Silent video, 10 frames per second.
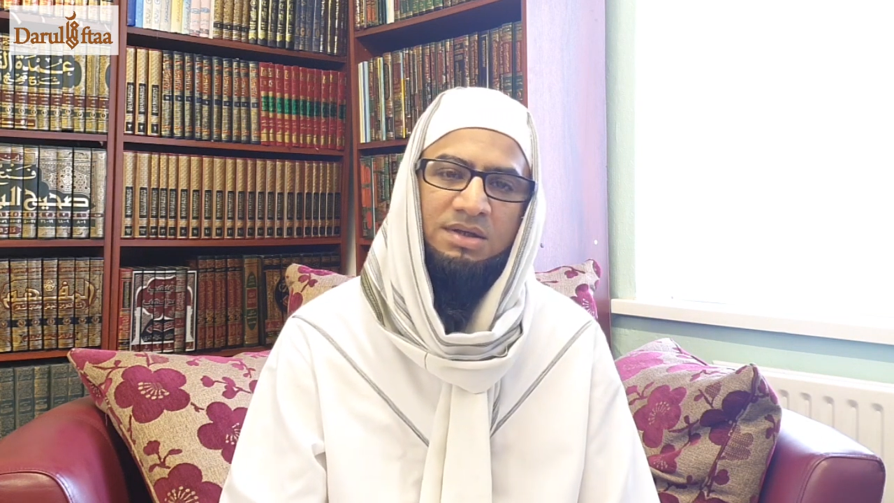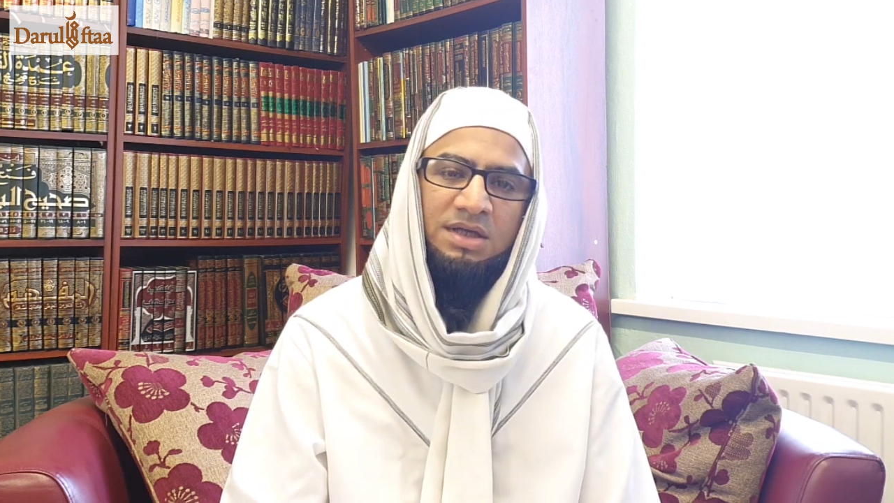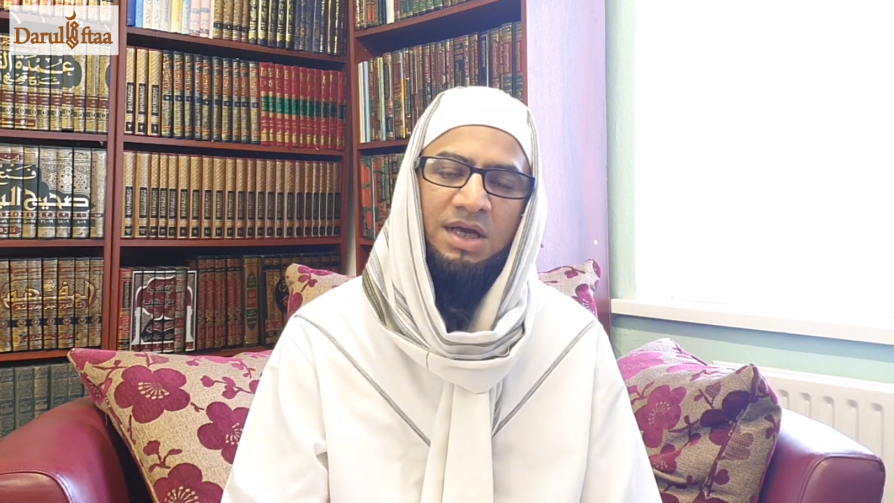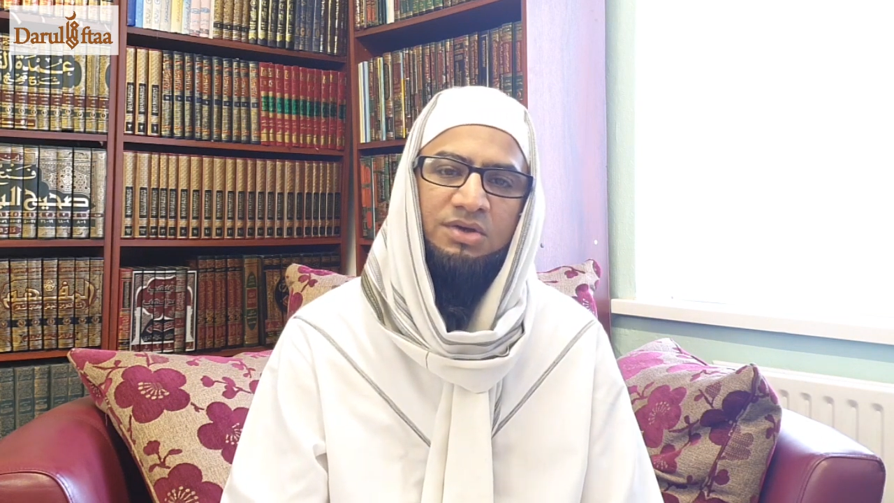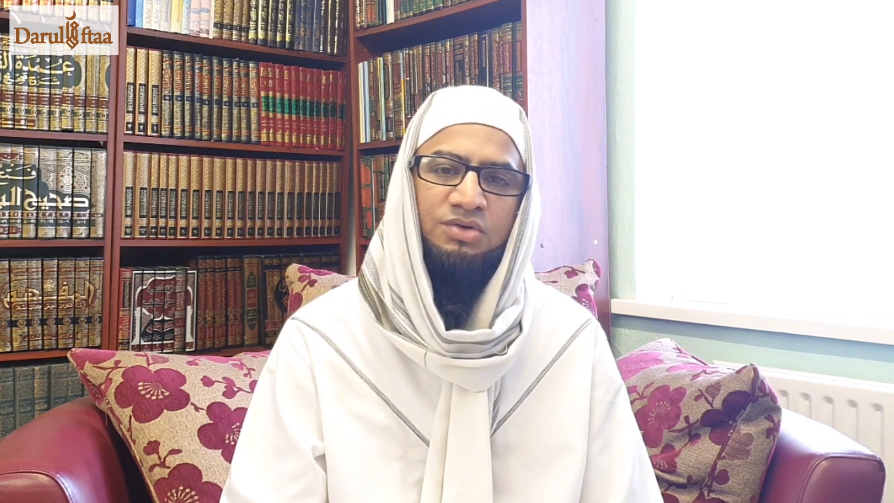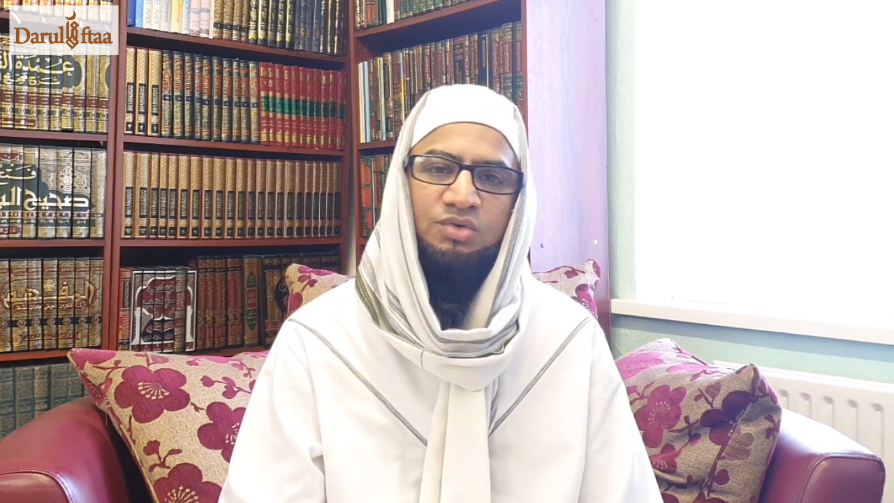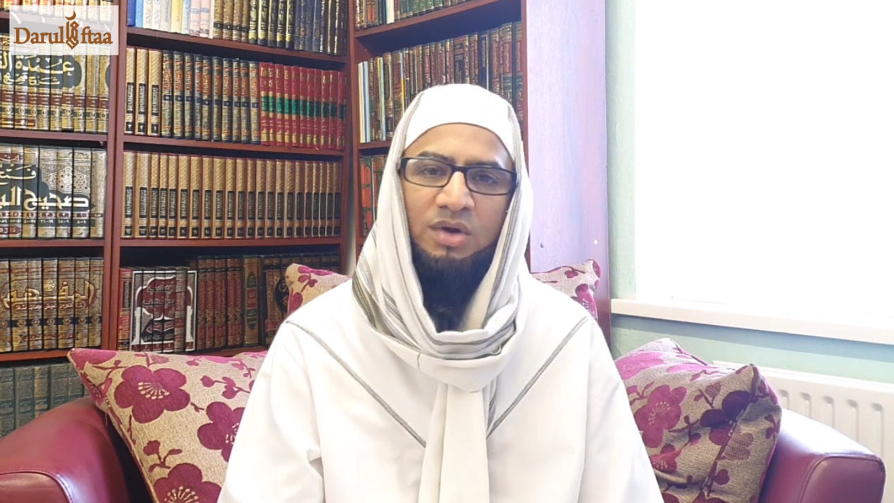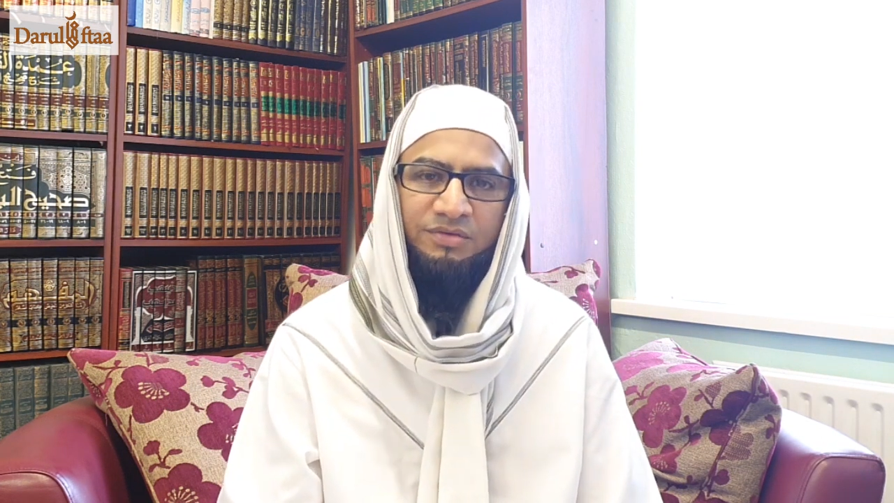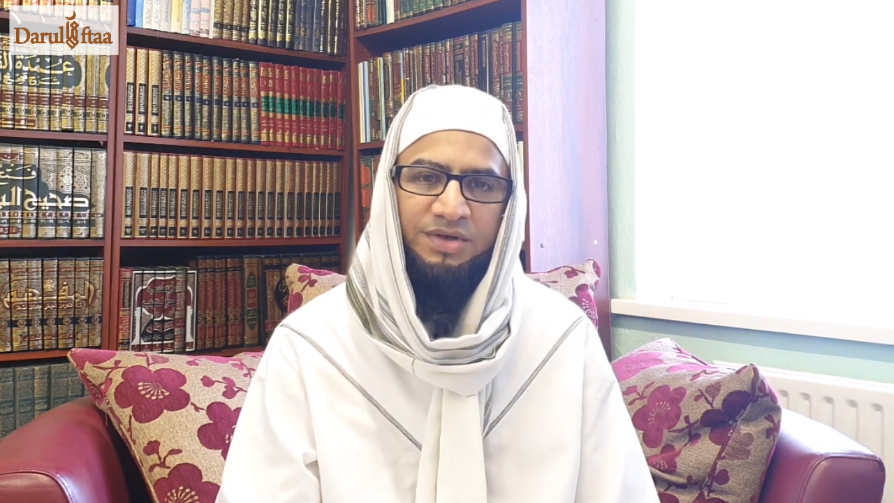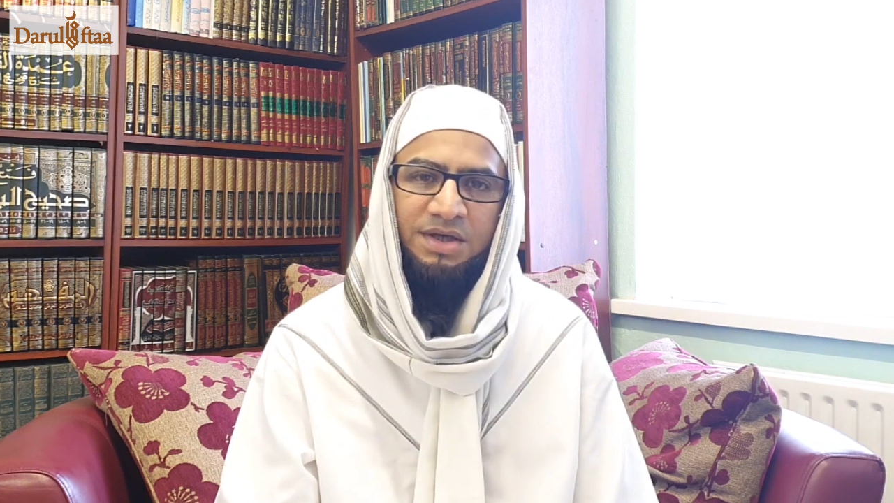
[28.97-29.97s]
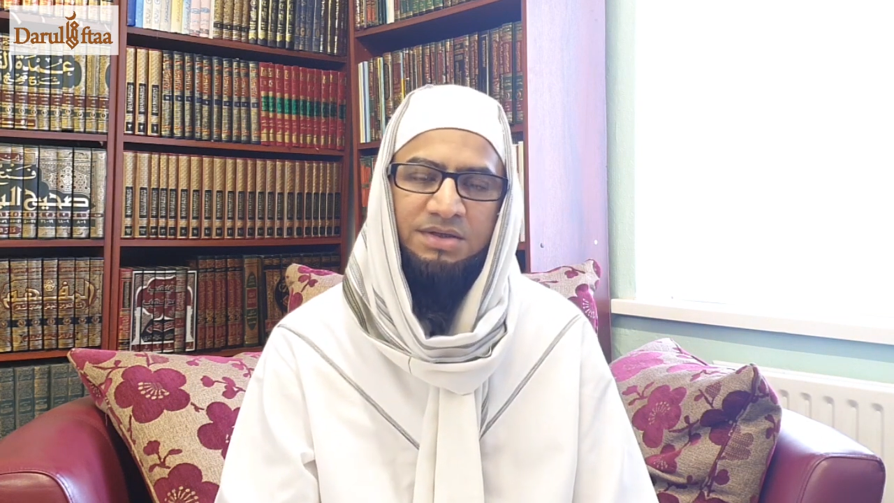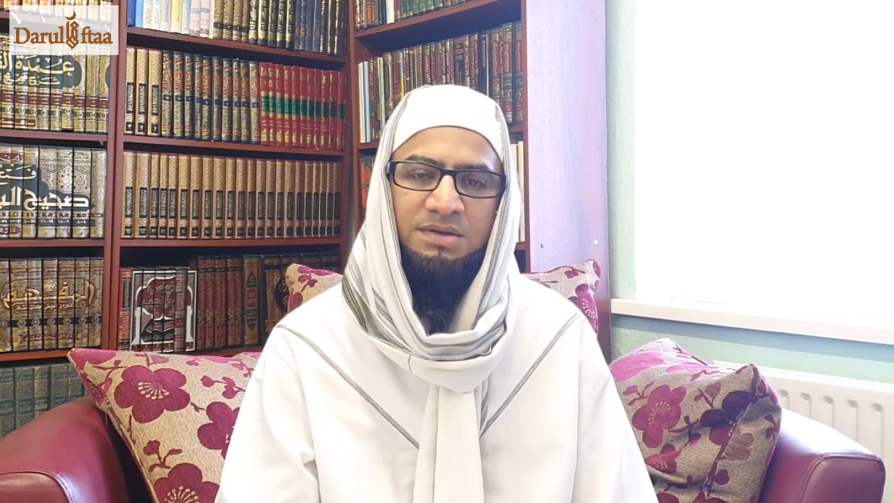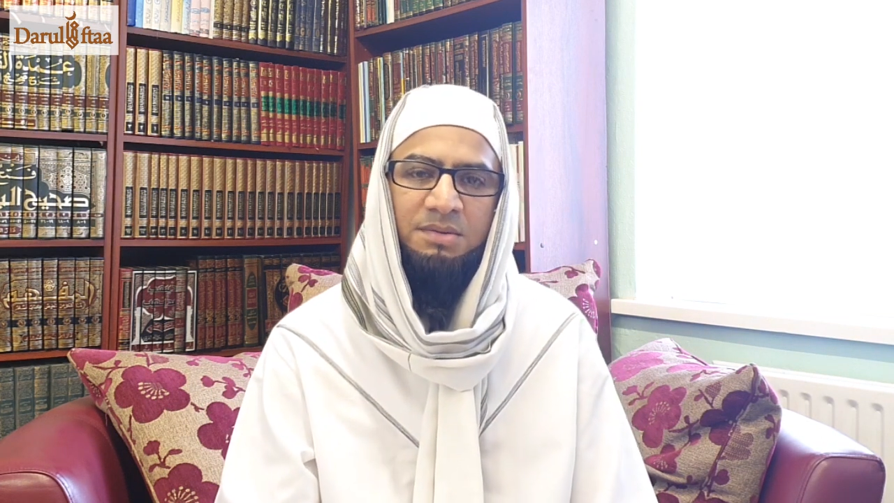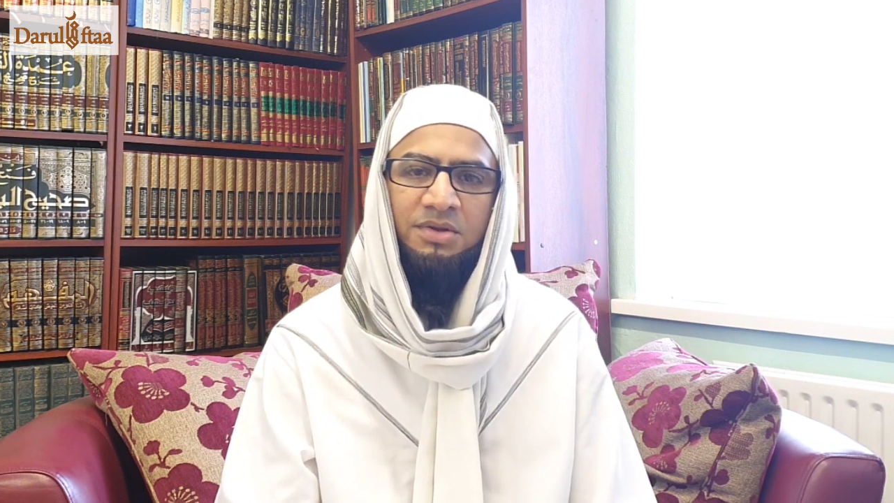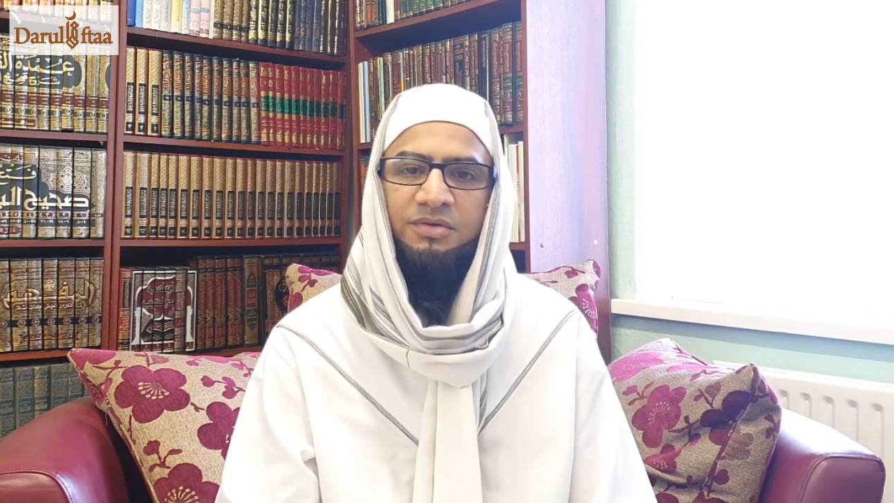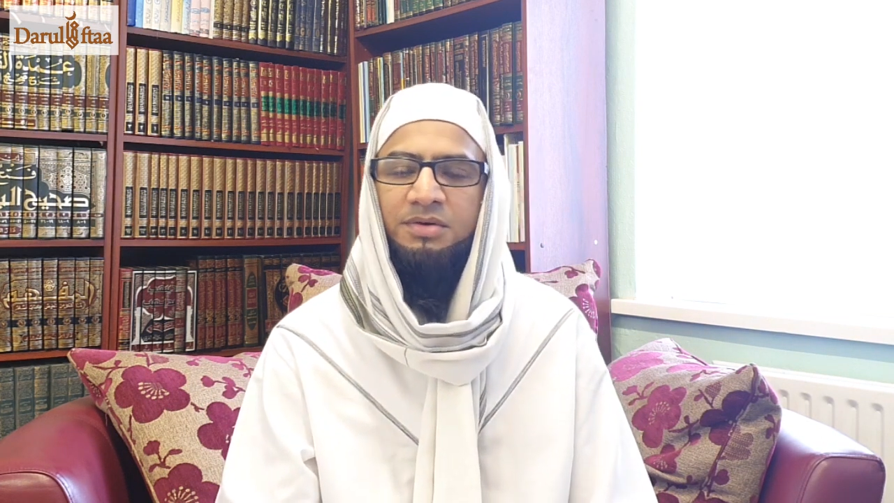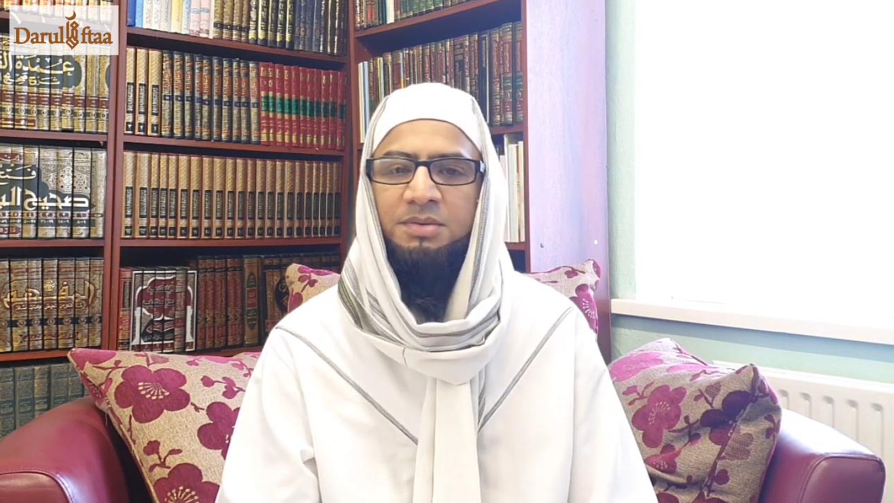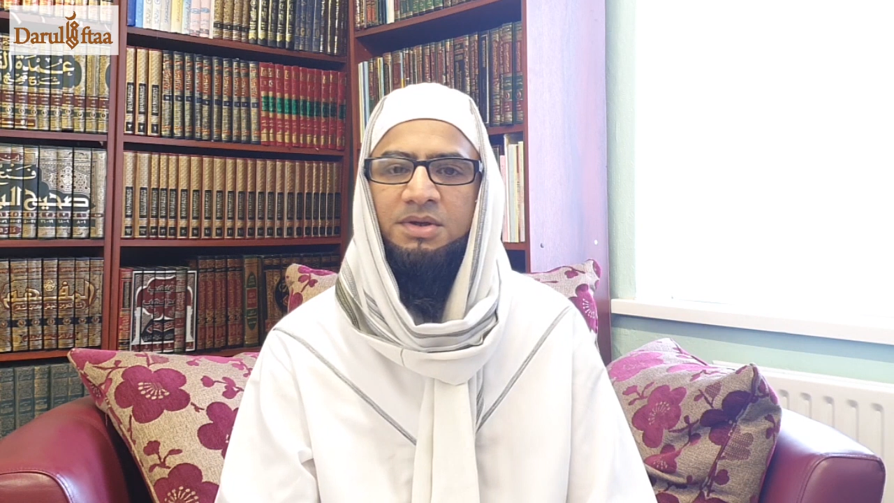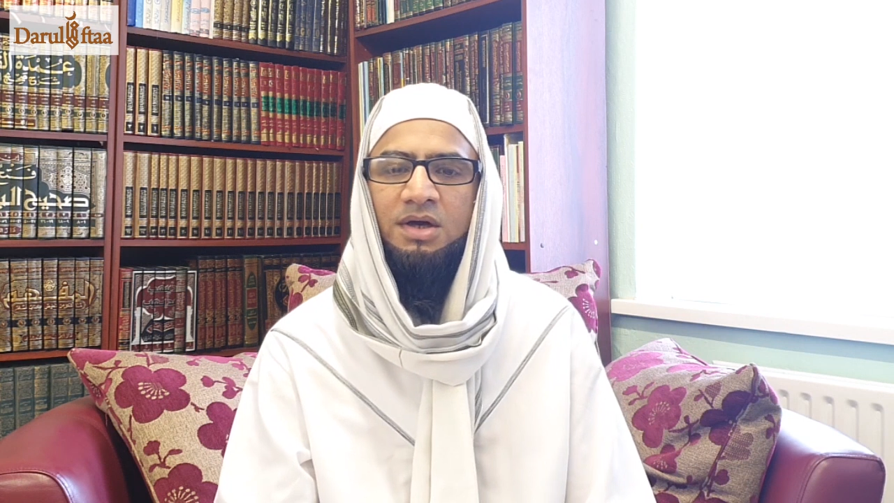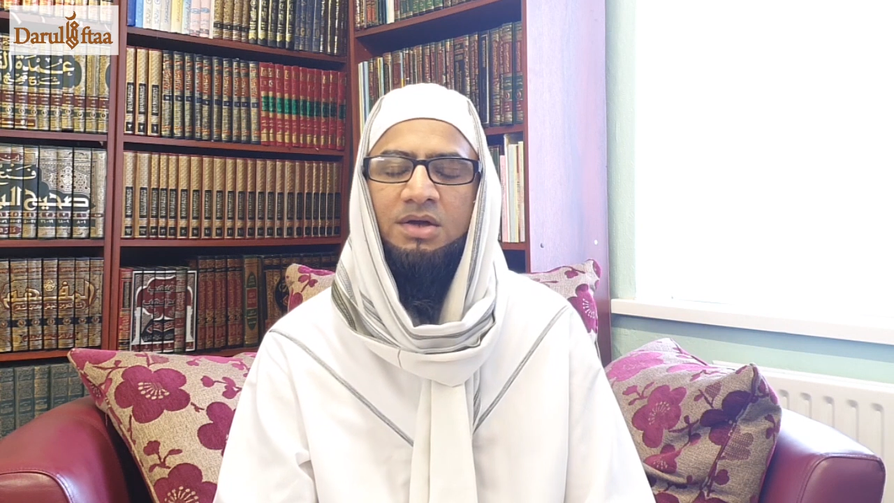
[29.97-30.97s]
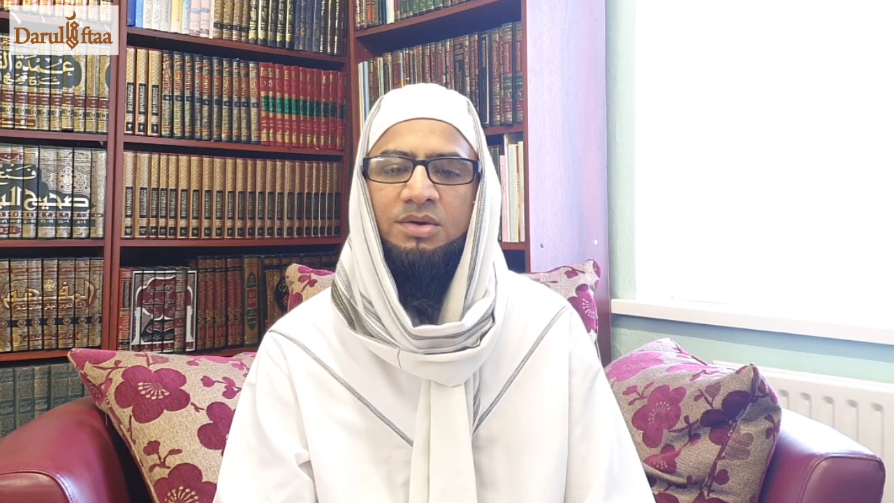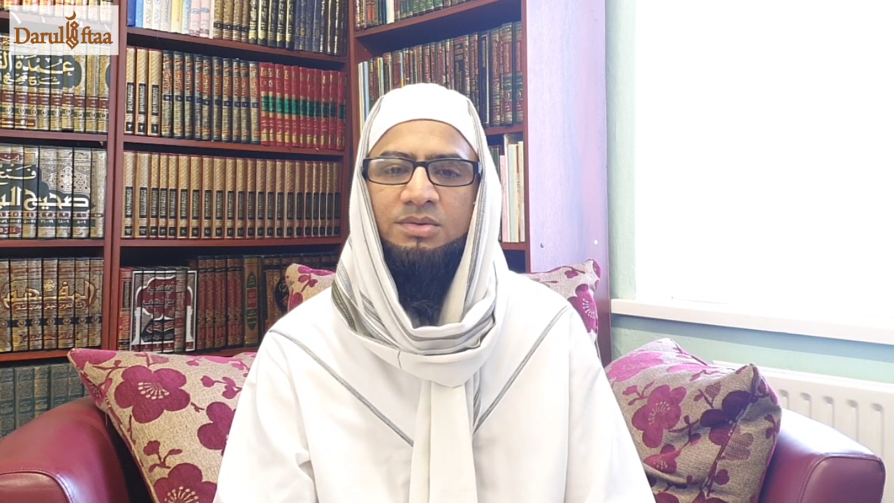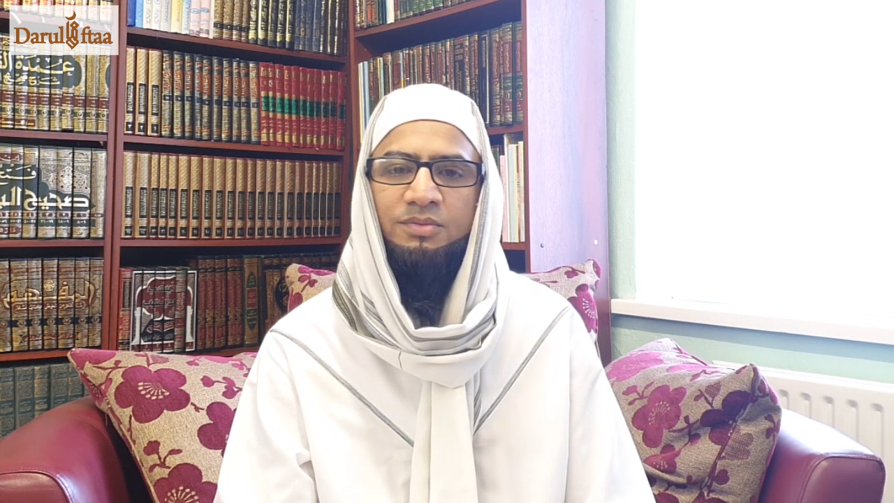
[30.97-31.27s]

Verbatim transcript: 10 to 12 days the month of Ramadan